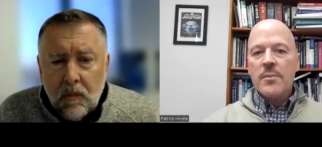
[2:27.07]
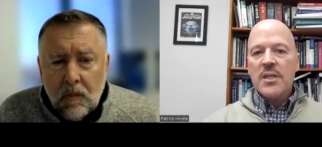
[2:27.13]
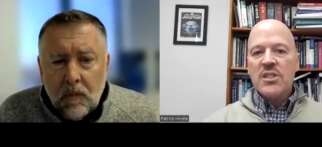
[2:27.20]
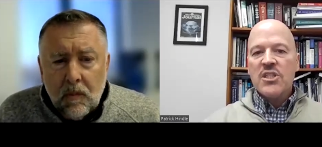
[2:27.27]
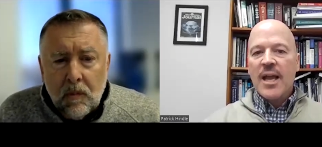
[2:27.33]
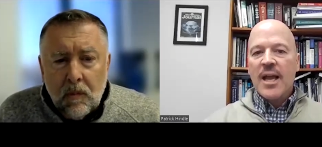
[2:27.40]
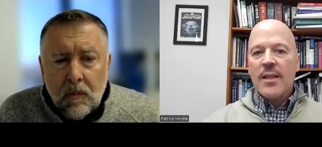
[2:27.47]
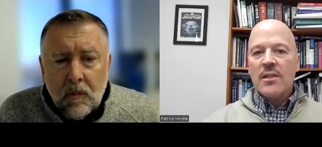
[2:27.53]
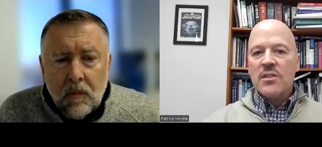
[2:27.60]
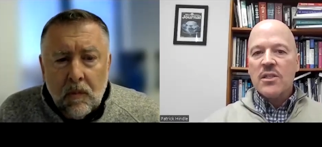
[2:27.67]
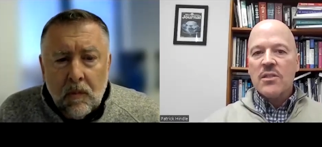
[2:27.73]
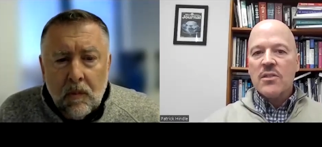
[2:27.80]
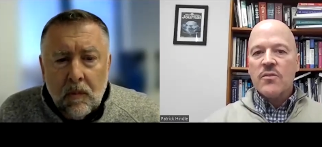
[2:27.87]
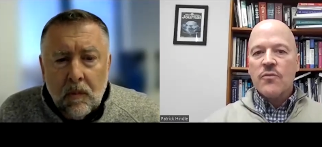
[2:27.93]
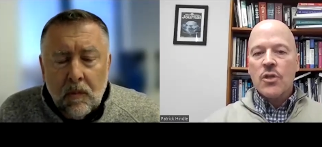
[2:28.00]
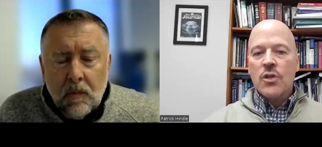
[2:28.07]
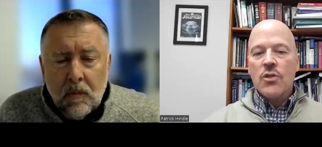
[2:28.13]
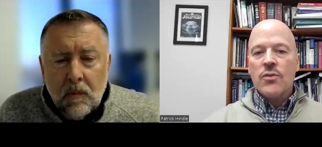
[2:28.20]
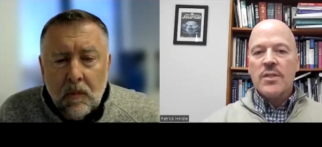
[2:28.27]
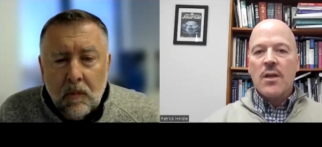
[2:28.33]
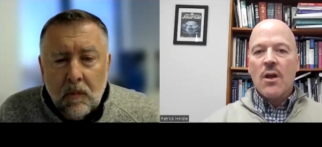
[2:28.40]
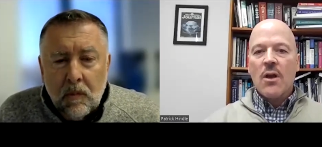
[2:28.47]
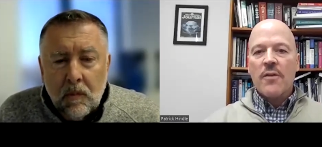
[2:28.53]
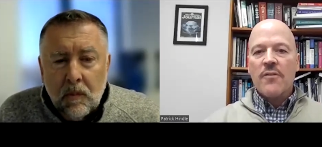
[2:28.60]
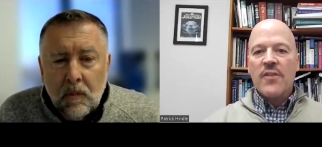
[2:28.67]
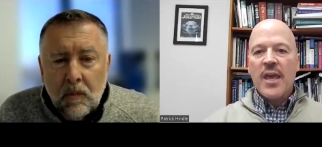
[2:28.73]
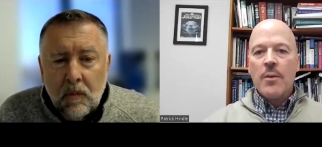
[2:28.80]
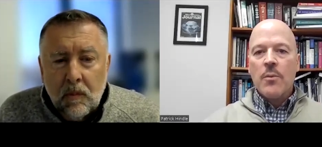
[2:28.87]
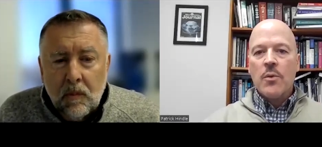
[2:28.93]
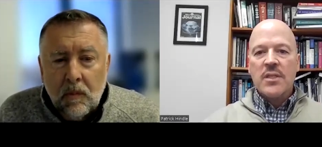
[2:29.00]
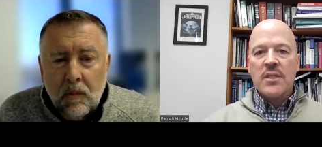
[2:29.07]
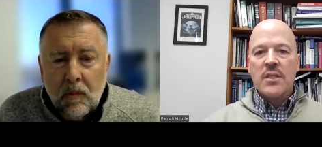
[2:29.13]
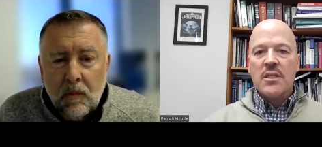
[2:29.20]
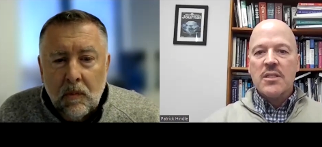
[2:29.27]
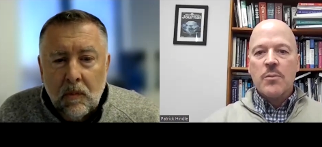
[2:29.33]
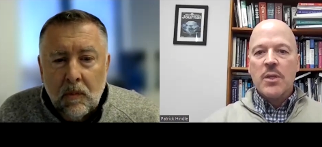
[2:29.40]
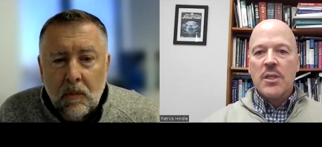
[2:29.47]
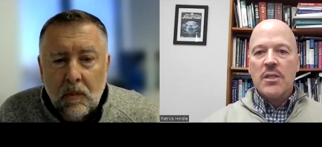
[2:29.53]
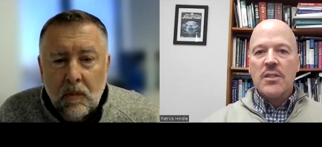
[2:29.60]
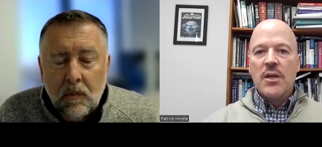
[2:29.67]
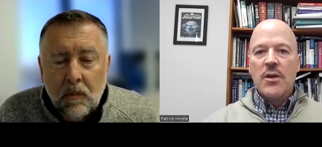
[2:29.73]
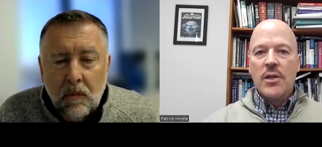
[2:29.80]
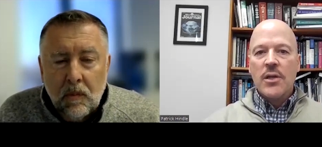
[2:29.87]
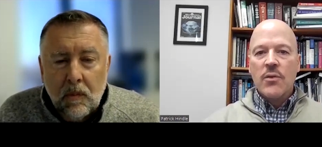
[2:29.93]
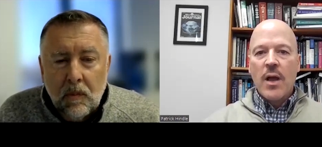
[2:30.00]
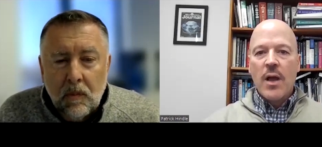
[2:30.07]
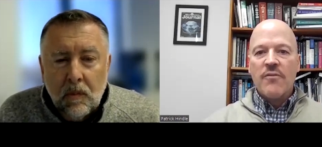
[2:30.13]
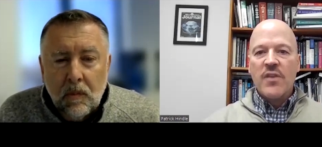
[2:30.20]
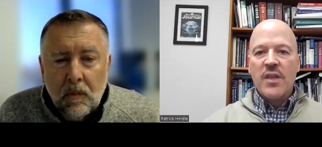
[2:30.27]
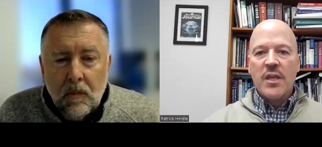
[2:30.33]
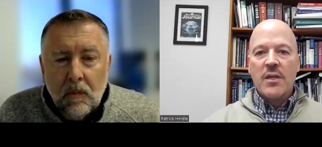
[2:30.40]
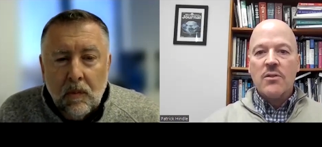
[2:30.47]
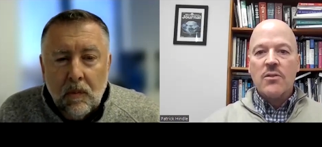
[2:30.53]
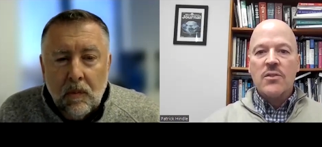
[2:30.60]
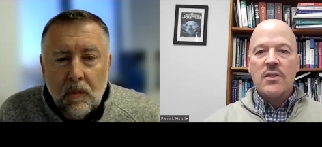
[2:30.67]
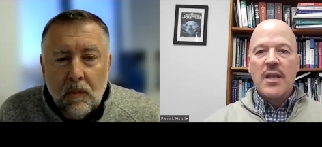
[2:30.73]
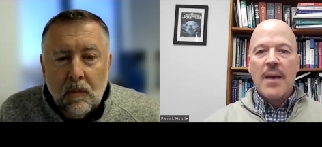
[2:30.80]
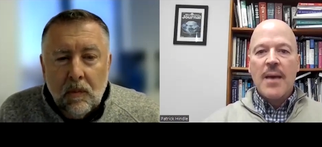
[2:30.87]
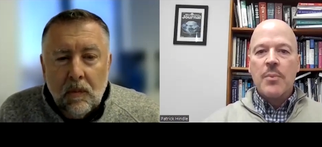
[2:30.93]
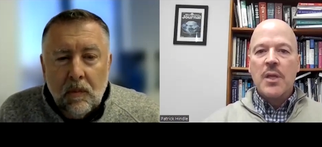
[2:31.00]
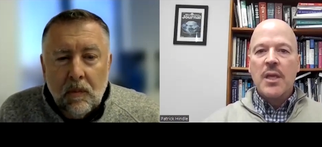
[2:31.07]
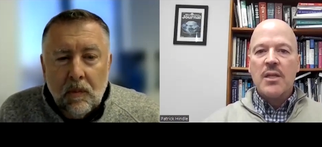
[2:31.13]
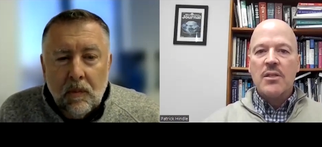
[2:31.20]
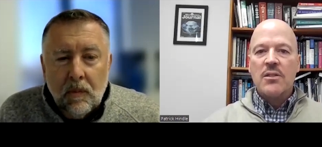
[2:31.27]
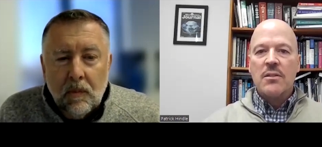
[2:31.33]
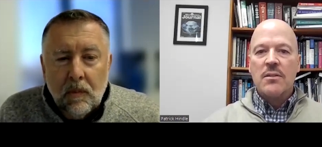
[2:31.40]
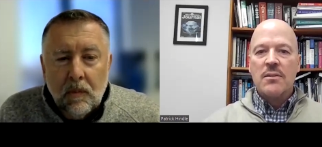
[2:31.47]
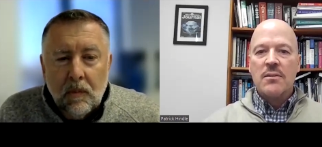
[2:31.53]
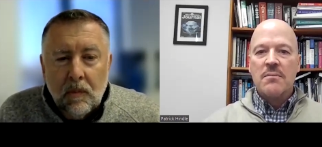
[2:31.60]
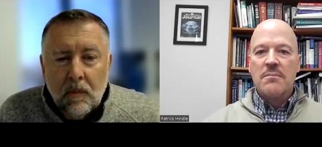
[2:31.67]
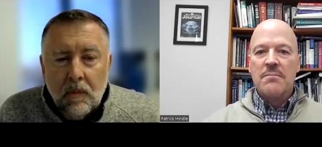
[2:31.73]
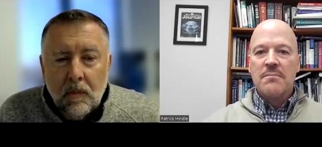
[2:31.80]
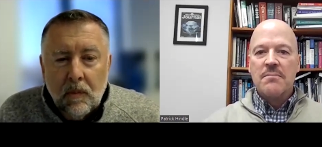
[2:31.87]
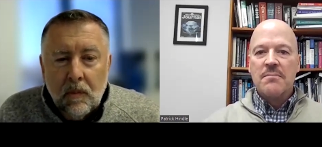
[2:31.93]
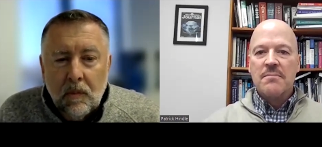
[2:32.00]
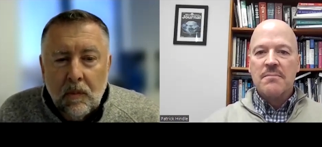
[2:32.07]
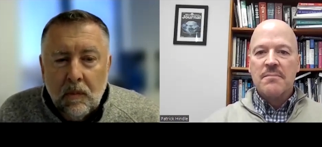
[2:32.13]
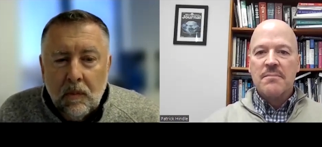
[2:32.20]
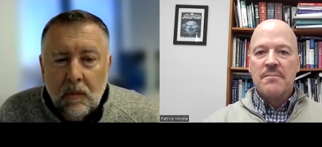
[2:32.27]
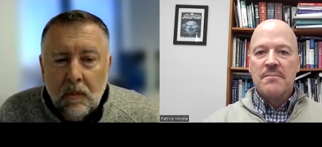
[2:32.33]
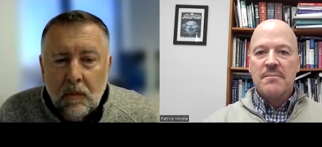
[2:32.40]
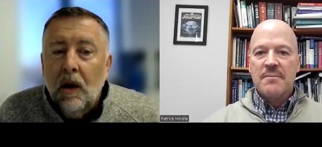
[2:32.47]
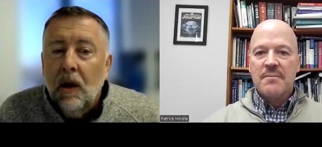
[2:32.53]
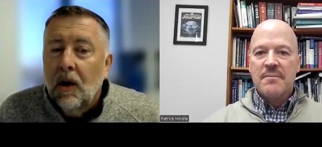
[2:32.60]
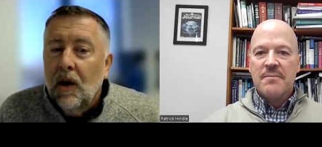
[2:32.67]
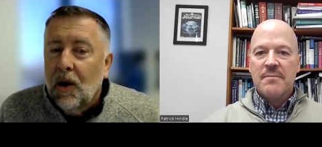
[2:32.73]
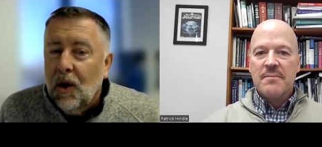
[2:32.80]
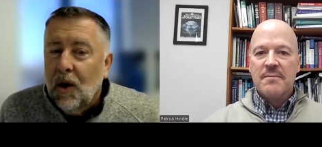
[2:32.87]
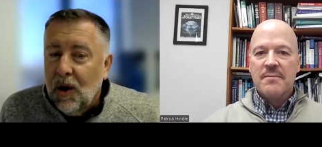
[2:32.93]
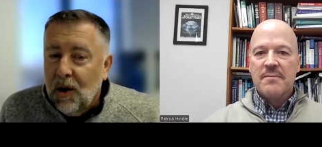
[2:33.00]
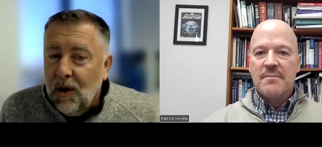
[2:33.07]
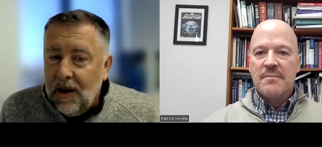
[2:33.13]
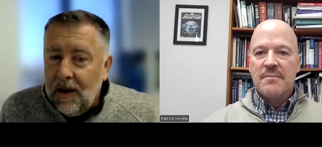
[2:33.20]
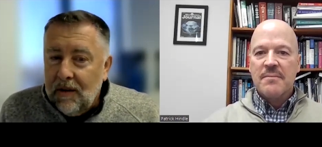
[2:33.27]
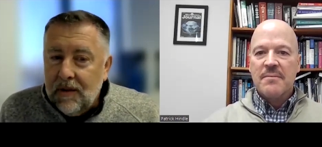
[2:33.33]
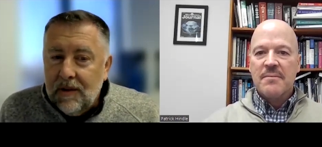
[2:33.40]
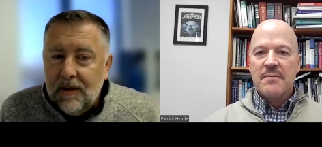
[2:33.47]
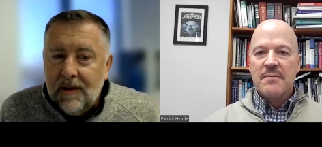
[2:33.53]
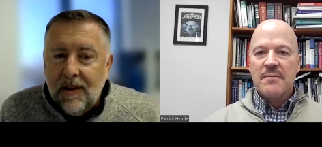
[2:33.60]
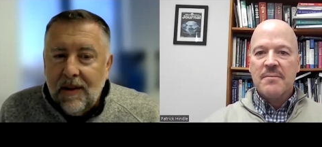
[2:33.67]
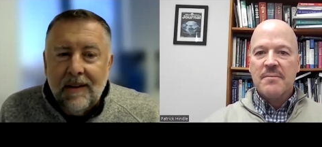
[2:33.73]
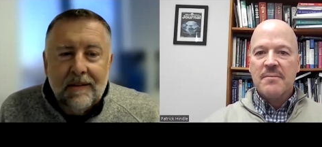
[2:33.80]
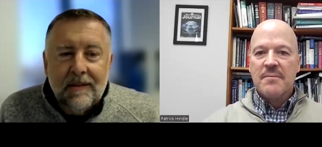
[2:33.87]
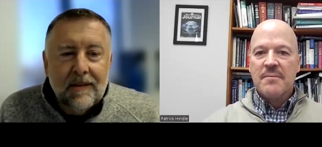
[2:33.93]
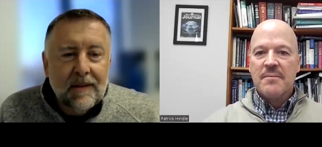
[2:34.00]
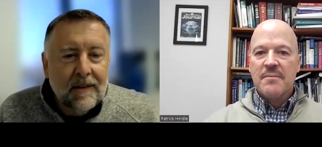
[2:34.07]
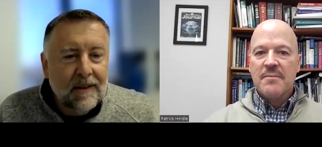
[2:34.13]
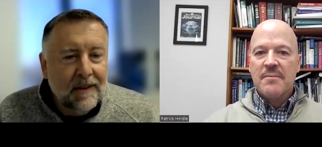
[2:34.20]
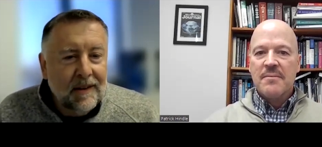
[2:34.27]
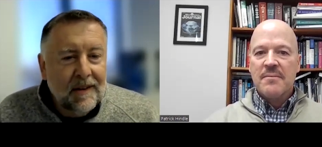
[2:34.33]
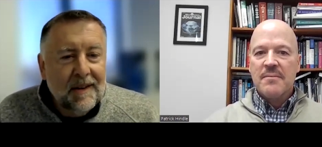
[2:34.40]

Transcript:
Speaker 1: are some of the challenges for using RF cables in these military ground vehicles and applications?
Speaker 2: Well, i have to say it's uh,